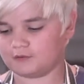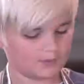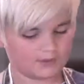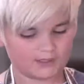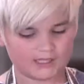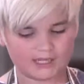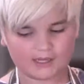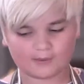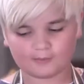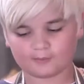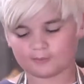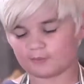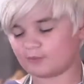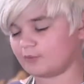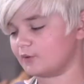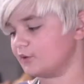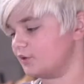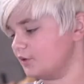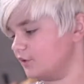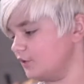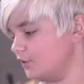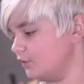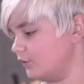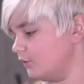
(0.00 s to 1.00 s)
What now we're
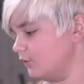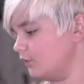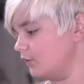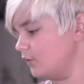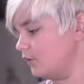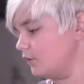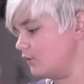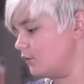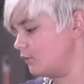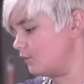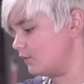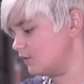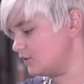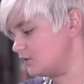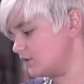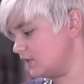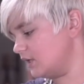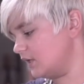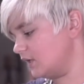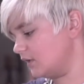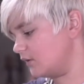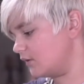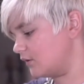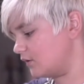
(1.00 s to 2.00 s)
going to do, we're going
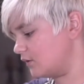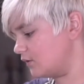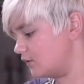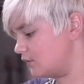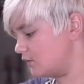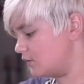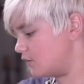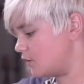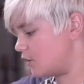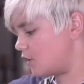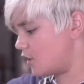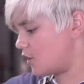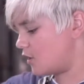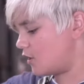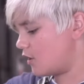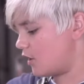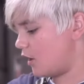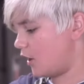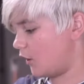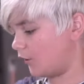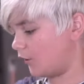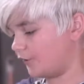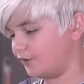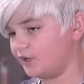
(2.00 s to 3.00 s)
to take
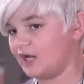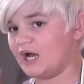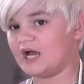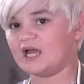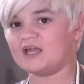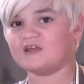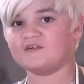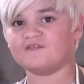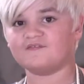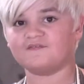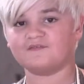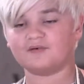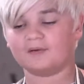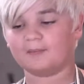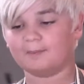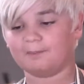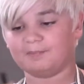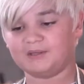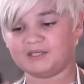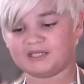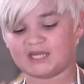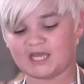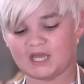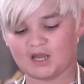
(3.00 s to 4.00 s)
our knife.
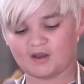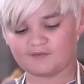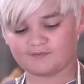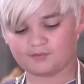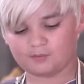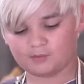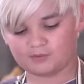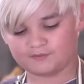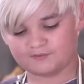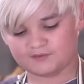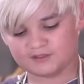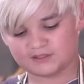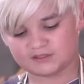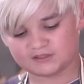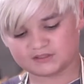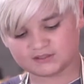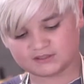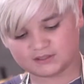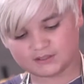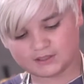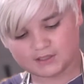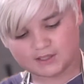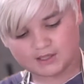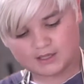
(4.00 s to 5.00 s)
Be careful with
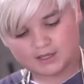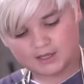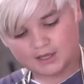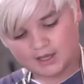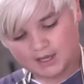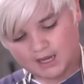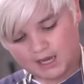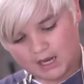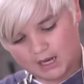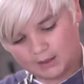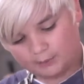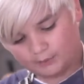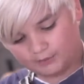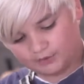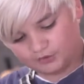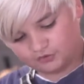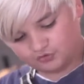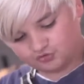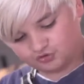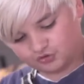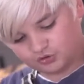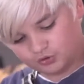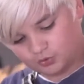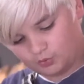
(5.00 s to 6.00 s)
this. And
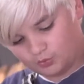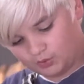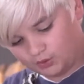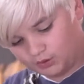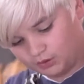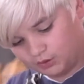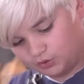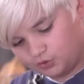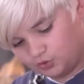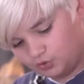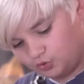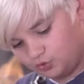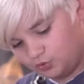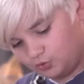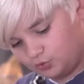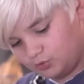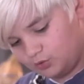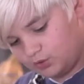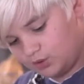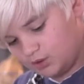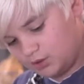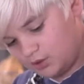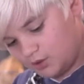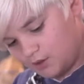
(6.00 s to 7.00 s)
we're just going
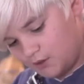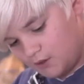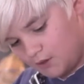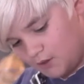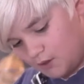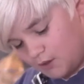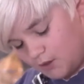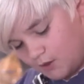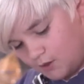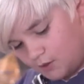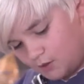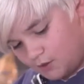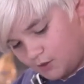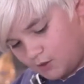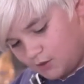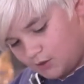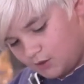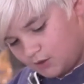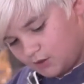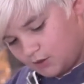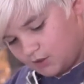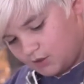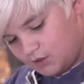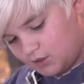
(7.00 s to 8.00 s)
to
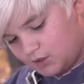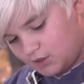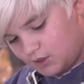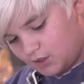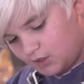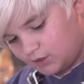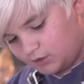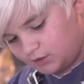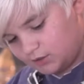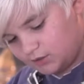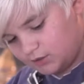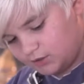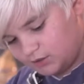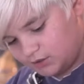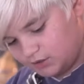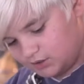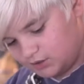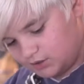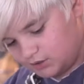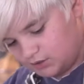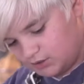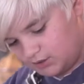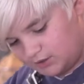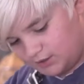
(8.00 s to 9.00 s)
cut it
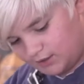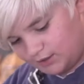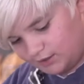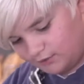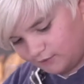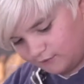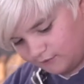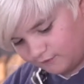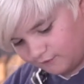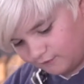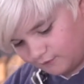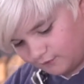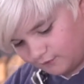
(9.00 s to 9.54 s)
in half.